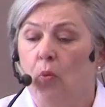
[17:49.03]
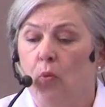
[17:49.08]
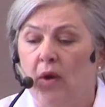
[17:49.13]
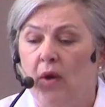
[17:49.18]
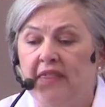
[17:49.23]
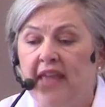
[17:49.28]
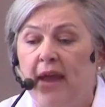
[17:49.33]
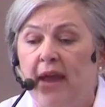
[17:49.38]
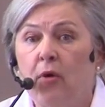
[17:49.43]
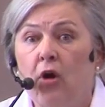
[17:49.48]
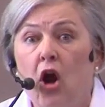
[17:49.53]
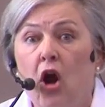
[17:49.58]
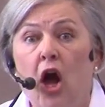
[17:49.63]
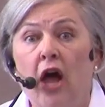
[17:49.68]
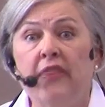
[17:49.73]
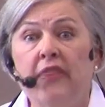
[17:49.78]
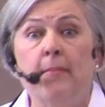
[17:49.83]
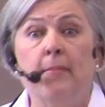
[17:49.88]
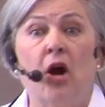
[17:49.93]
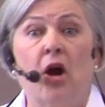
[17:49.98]
when they were
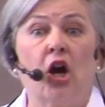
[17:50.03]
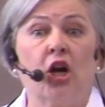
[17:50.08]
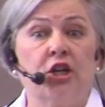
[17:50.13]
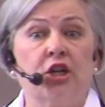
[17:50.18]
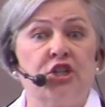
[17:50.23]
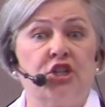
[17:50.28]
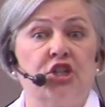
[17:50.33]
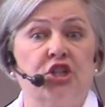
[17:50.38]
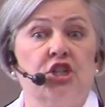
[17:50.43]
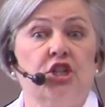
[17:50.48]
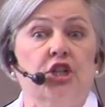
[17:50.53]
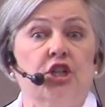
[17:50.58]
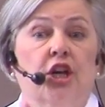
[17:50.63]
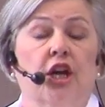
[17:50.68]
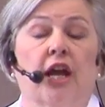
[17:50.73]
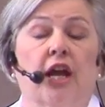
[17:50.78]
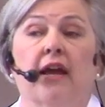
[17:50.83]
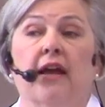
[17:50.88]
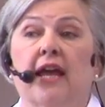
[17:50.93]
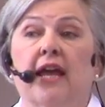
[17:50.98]
on the march,
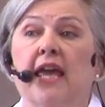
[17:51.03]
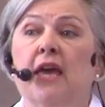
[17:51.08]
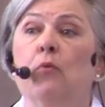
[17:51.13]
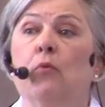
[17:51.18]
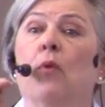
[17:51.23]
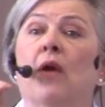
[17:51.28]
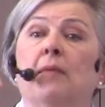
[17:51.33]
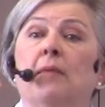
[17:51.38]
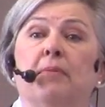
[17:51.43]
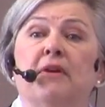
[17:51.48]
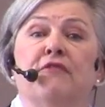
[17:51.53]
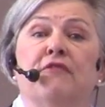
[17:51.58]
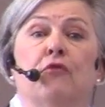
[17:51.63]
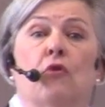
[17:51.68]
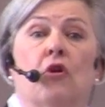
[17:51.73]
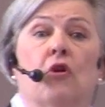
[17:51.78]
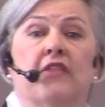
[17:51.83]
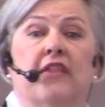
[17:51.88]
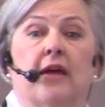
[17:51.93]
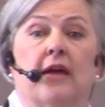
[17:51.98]
it went
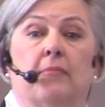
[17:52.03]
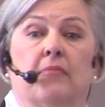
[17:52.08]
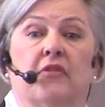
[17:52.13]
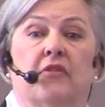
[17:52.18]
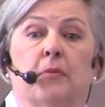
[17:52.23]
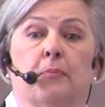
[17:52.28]
before them.